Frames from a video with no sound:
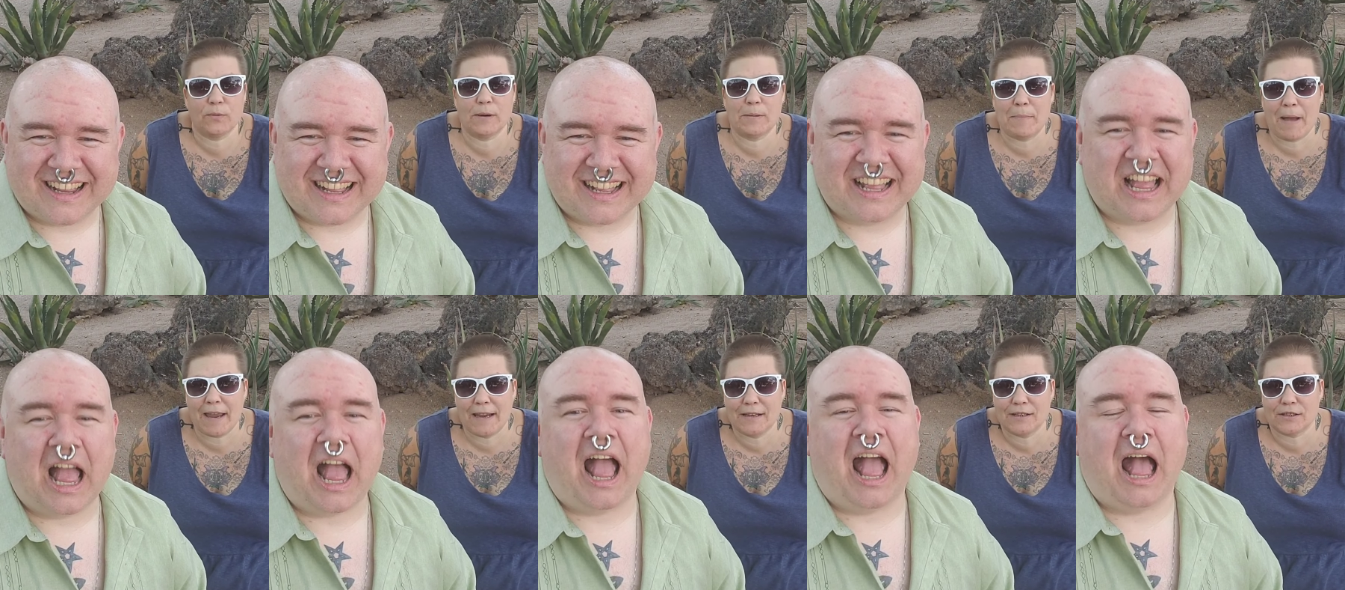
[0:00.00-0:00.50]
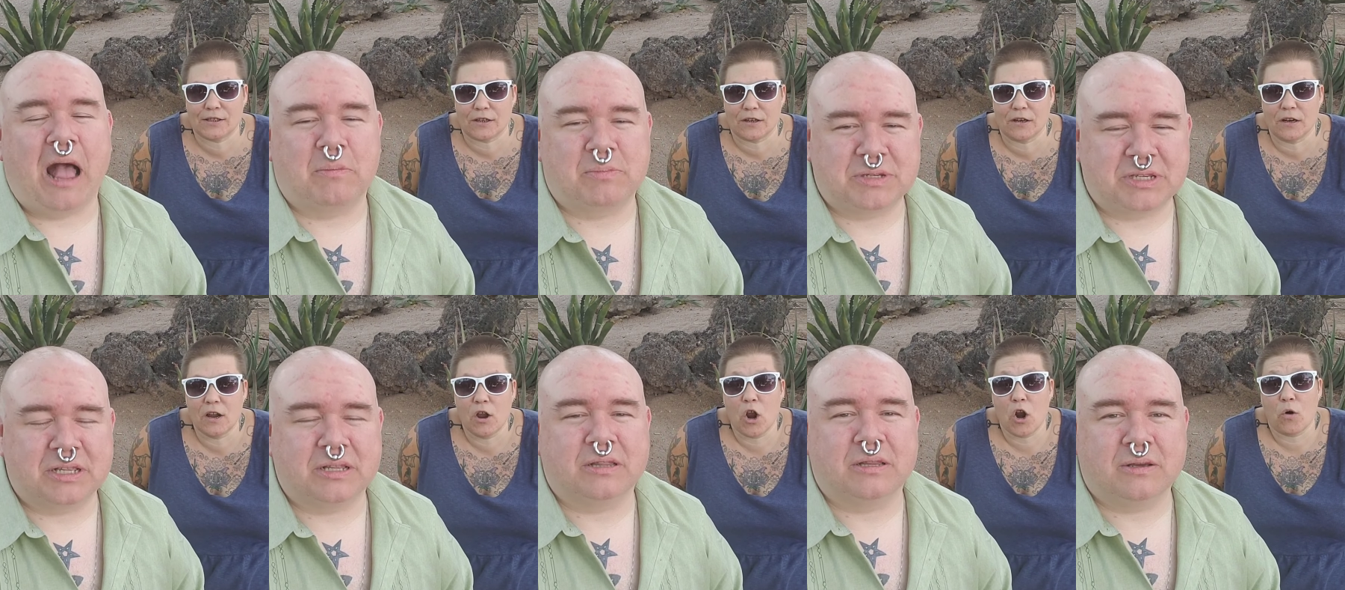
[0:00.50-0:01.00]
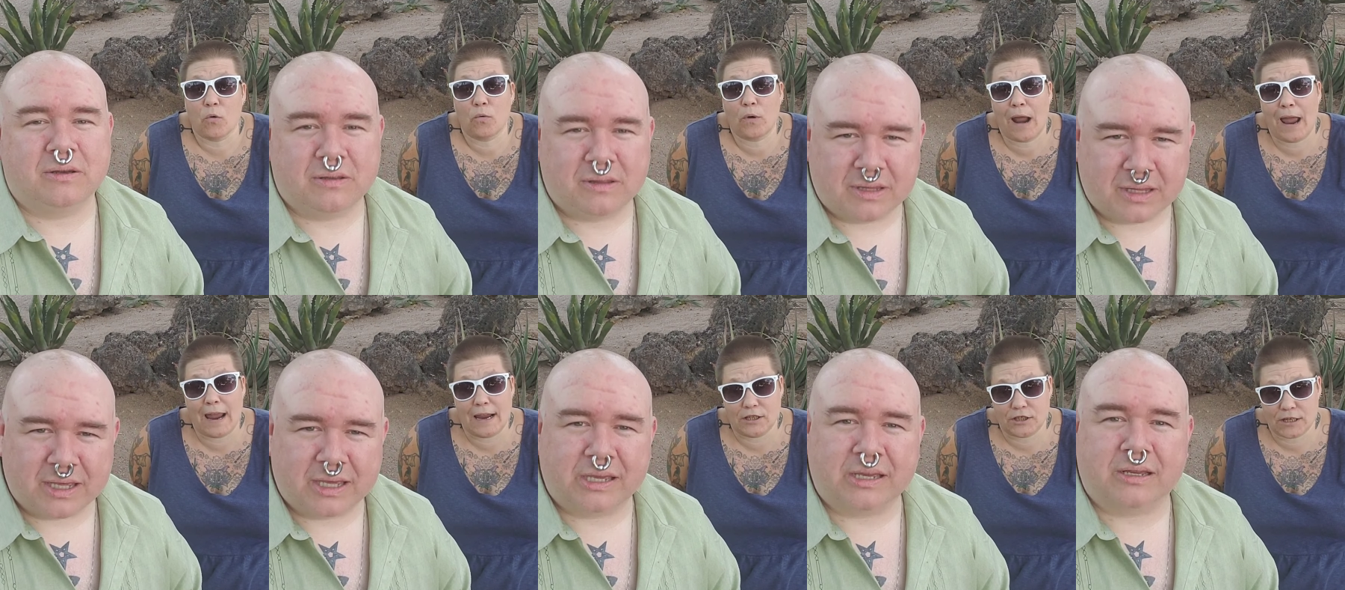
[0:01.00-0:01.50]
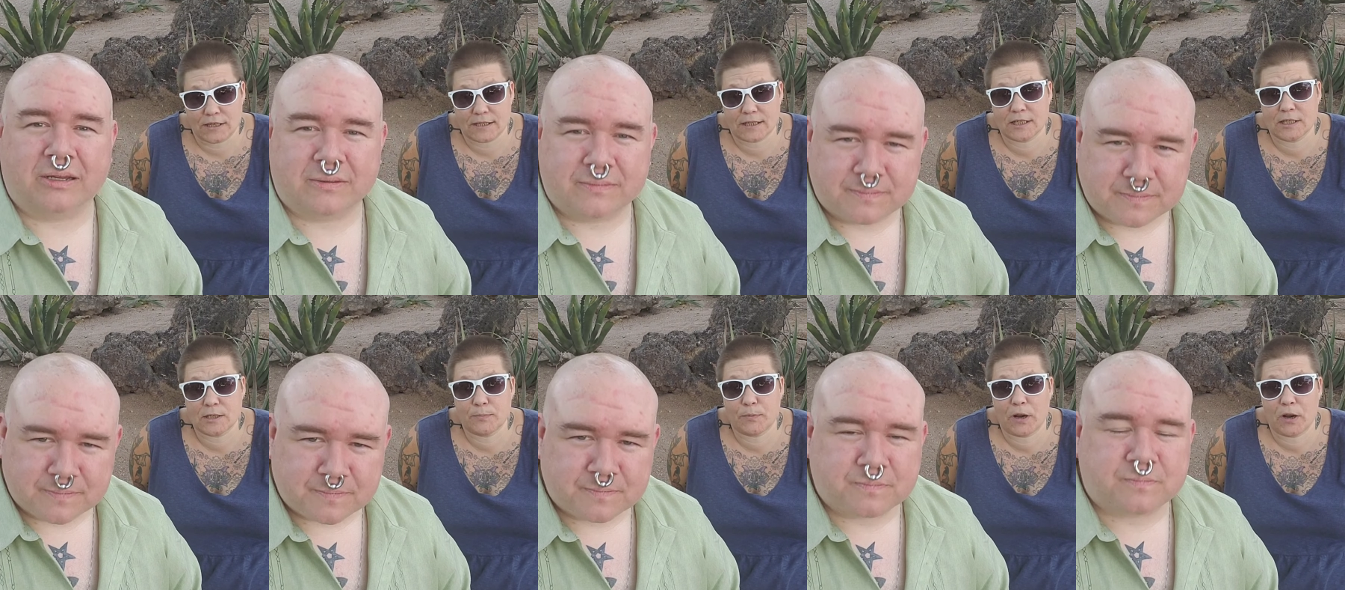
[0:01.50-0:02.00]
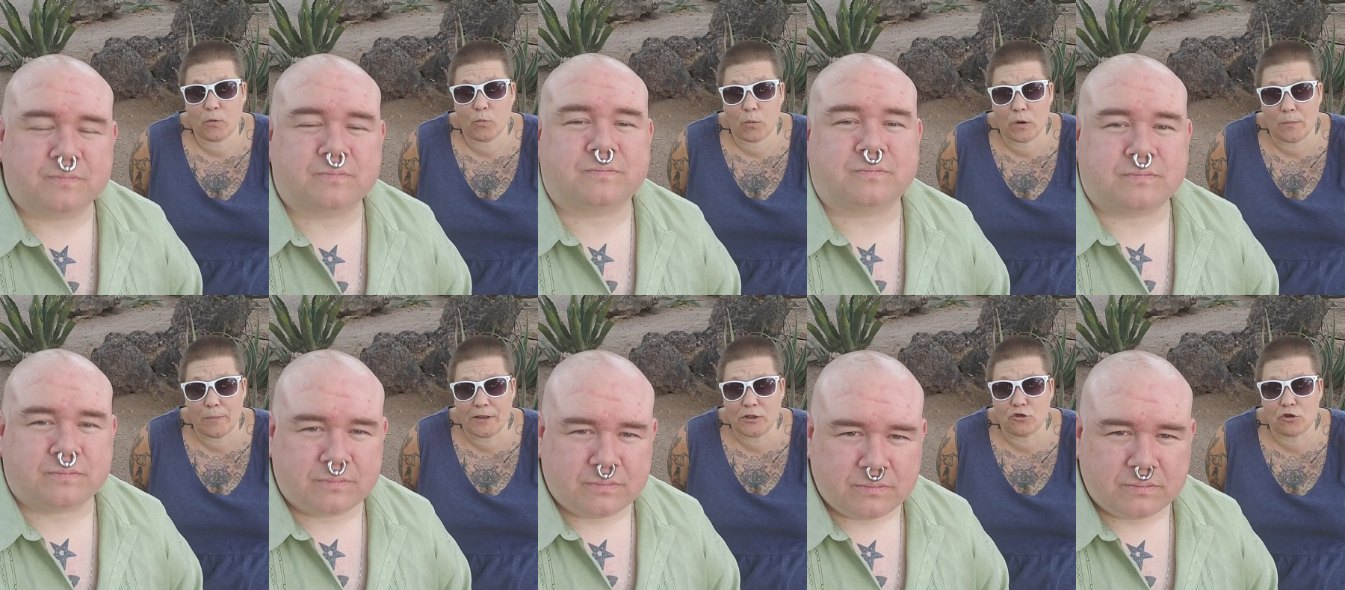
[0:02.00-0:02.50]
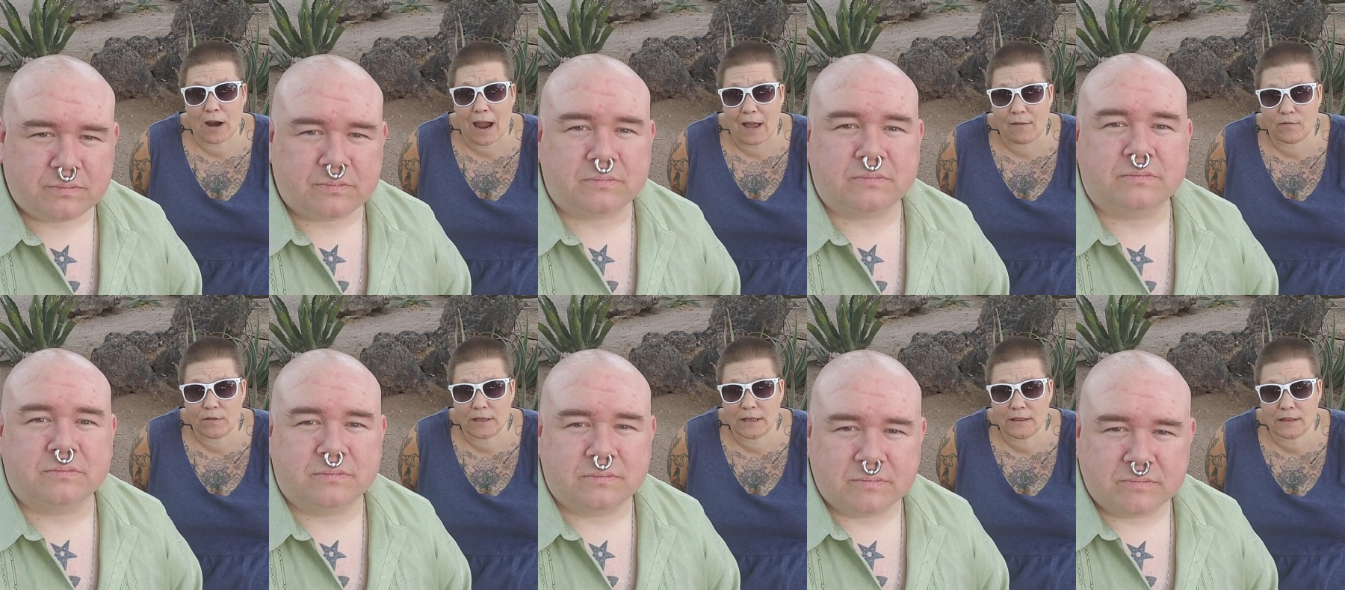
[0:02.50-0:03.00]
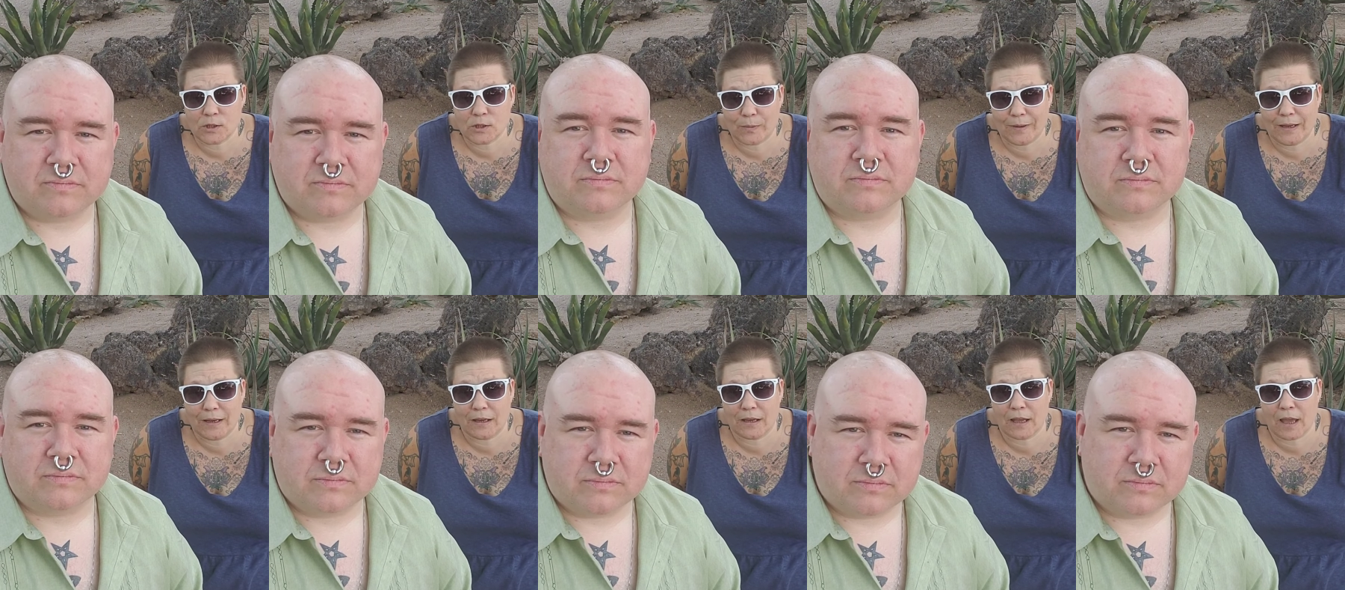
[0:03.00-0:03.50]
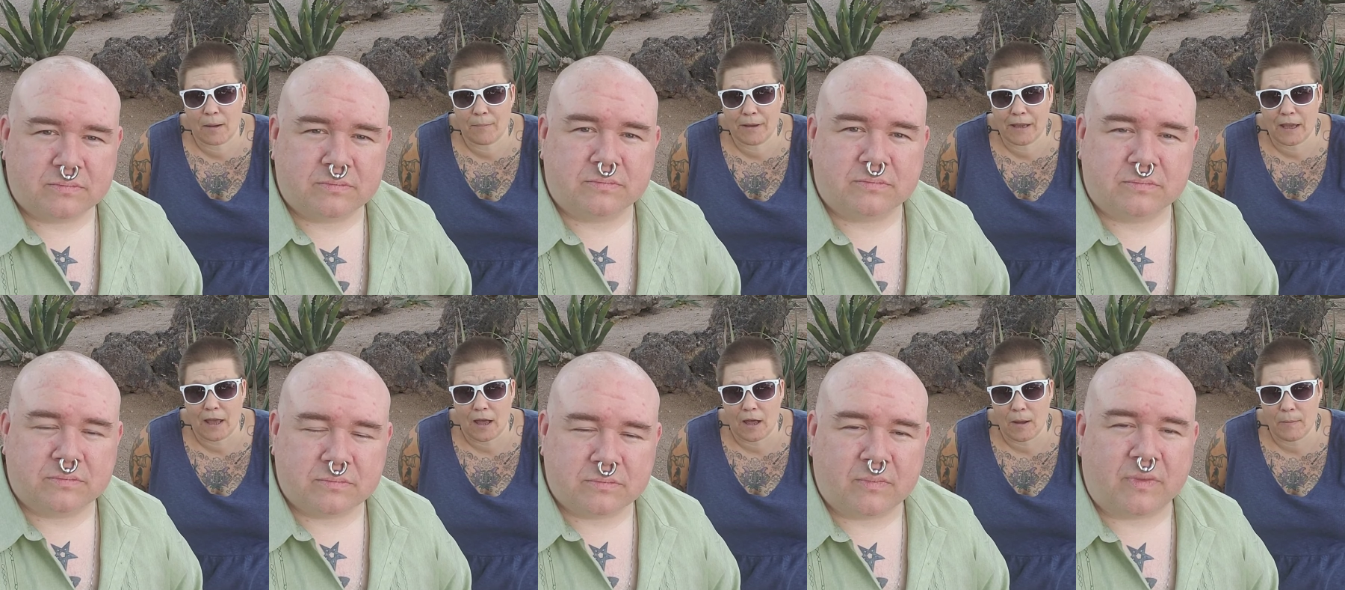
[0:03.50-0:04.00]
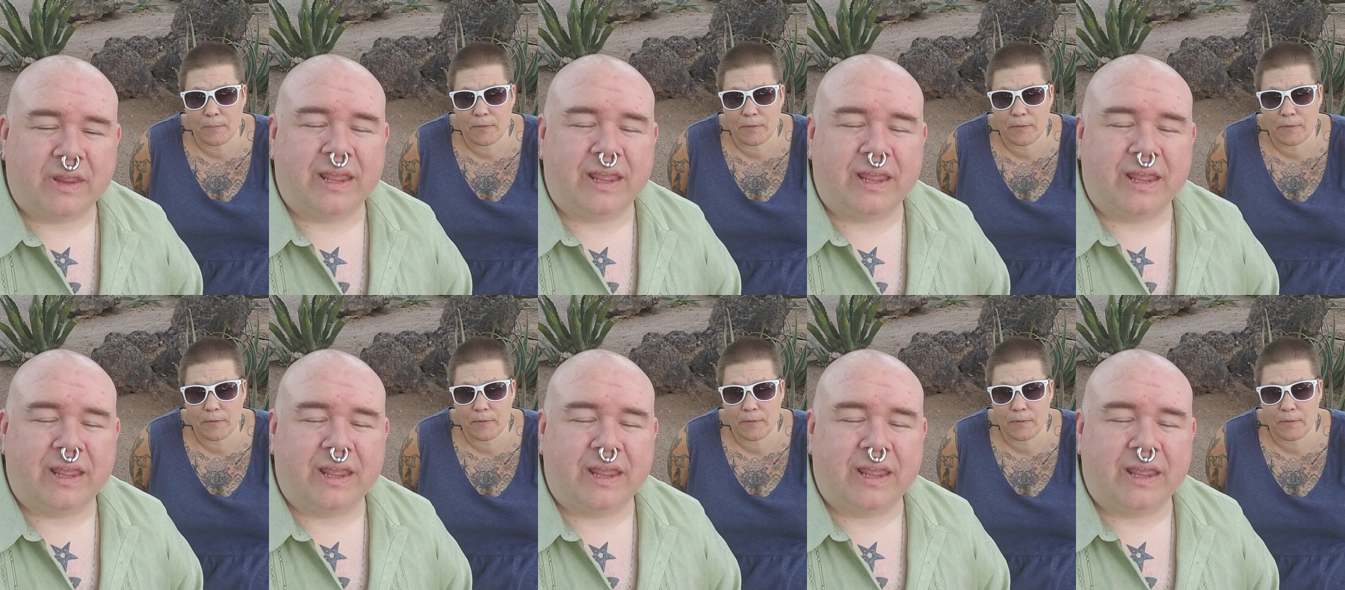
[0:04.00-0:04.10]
Speaker 1: reminder." Absolutely. Right. Jessica Sprunt will be traveling this week coming up,